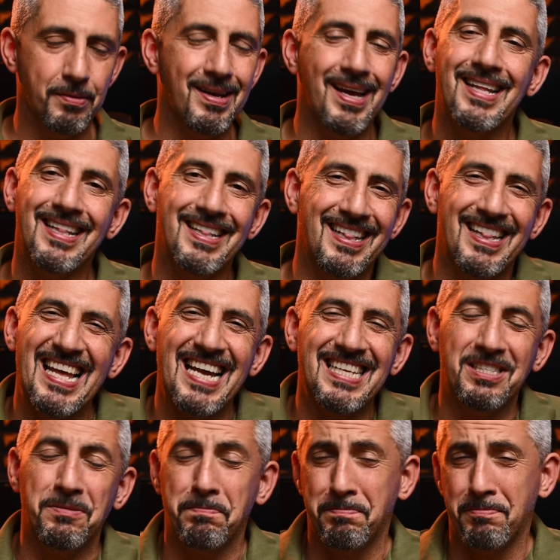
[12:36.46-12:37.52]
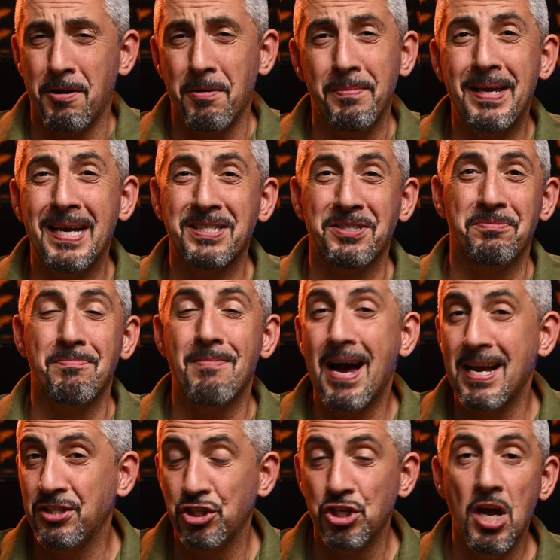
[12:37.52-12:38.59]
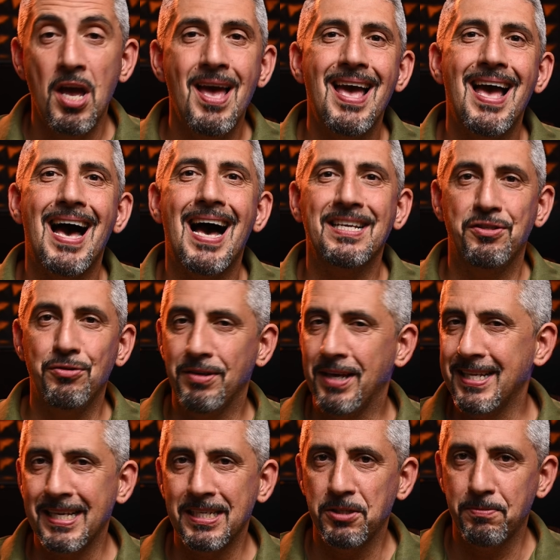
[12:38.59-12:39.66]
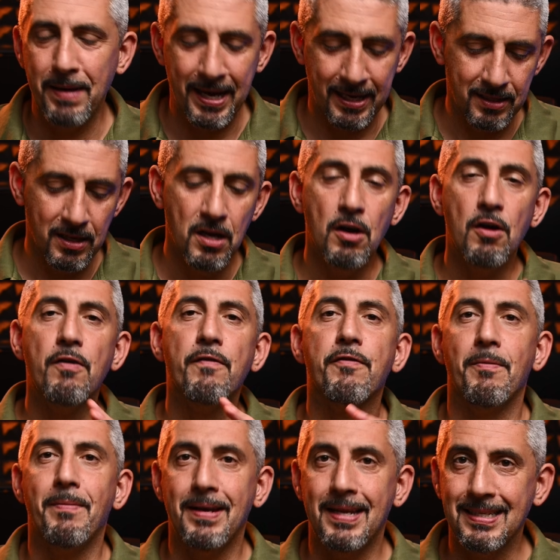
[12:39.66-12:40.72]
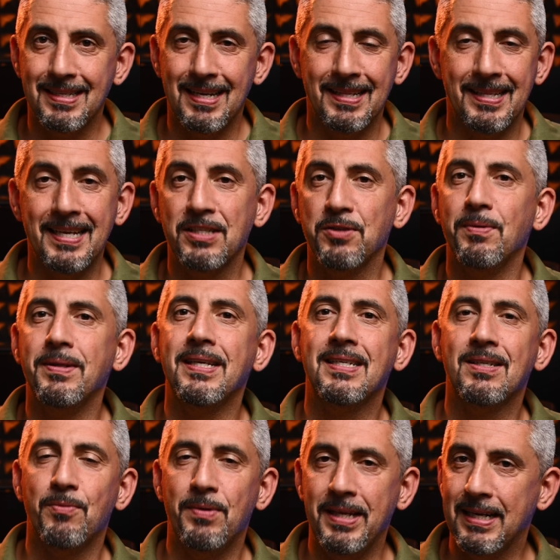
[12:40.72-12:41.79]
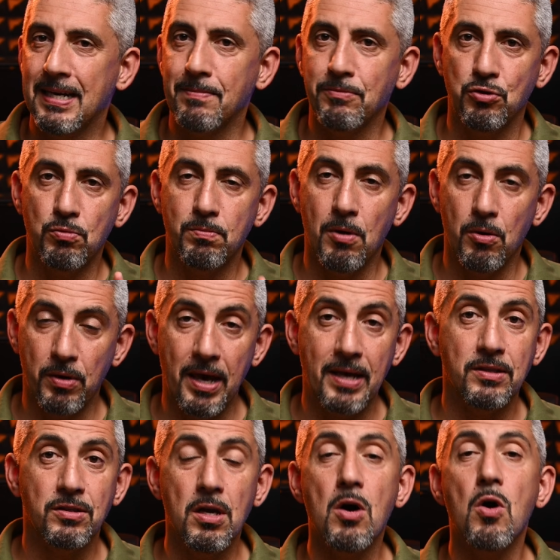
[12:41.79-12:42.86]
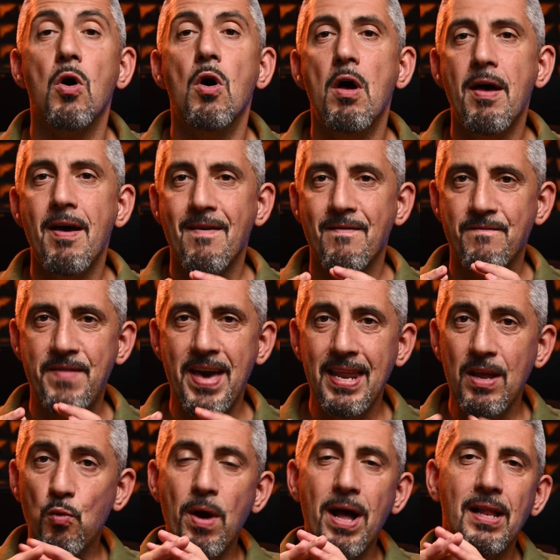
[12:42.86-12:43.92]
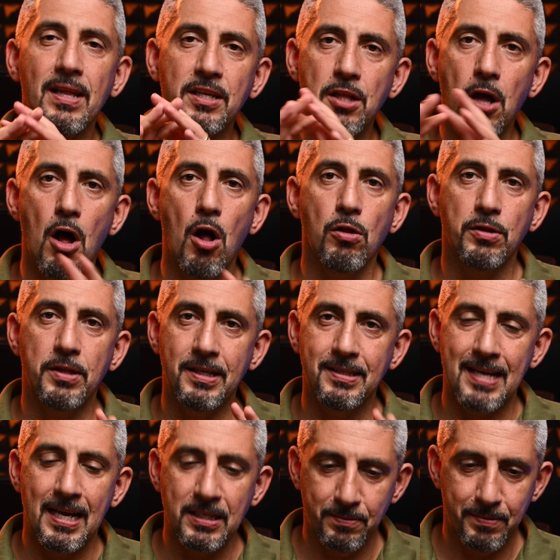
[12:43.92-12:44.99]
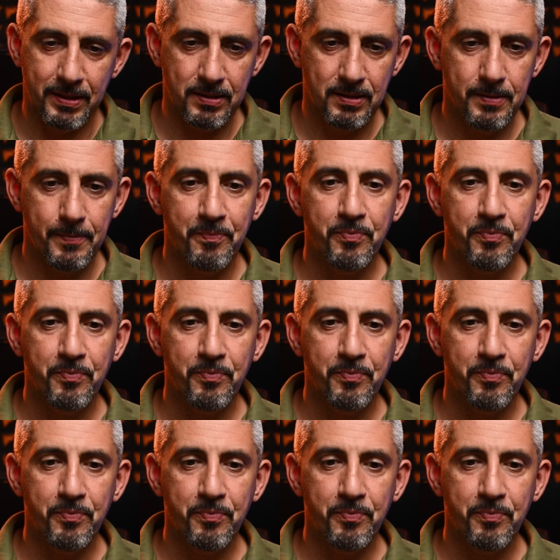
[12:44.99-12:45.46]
and that's probably as much as you can expect from a lens like this when it comes to bokeh. So very well in all these aspects.